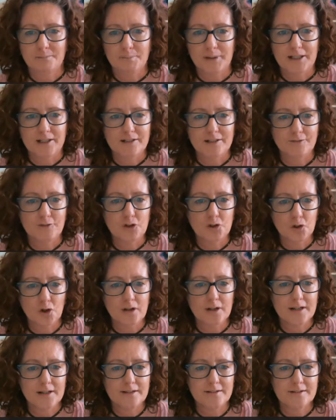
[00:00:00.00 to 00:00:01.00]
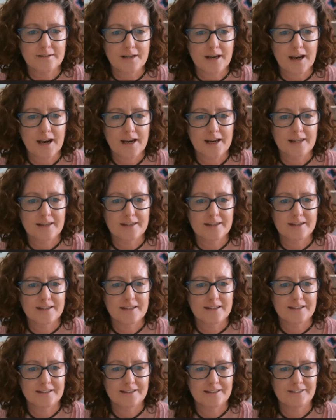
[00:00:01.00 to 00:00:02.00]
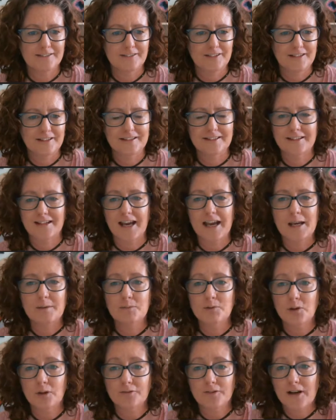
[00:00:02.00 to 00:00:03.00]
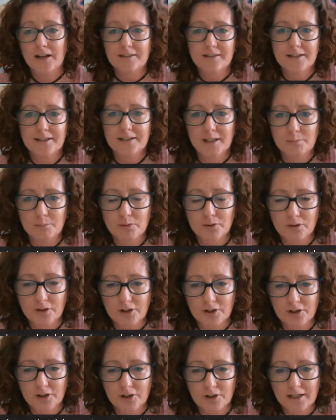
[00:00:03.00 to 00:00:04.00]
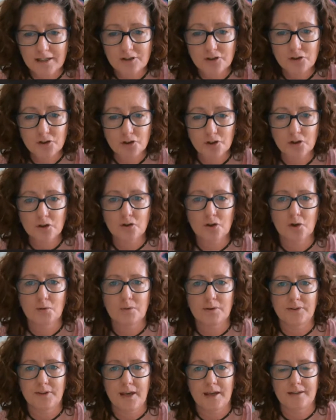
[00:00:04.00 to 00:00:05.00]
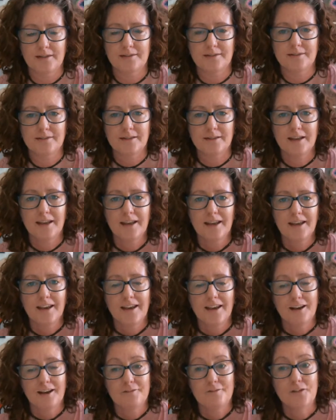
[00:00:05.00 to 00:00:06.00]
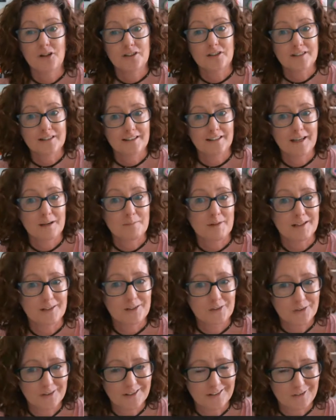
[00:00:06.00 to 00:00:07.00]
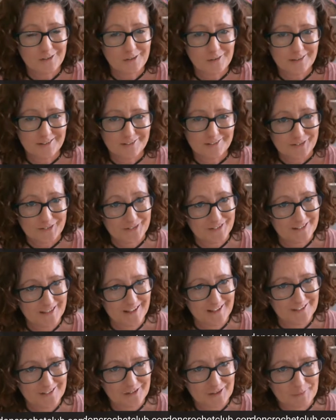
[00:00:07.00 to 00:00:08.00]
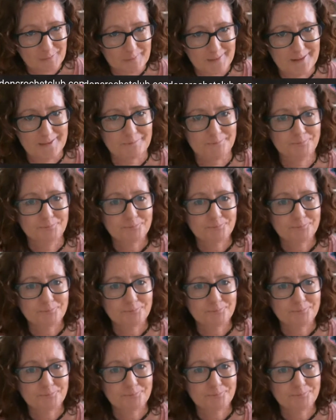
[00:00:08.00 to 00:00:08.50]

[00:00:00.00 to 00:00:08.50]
Because if you don't understand the name, so if I say double crochet, do you know what that is? Firstly, am I talking US or UK terms?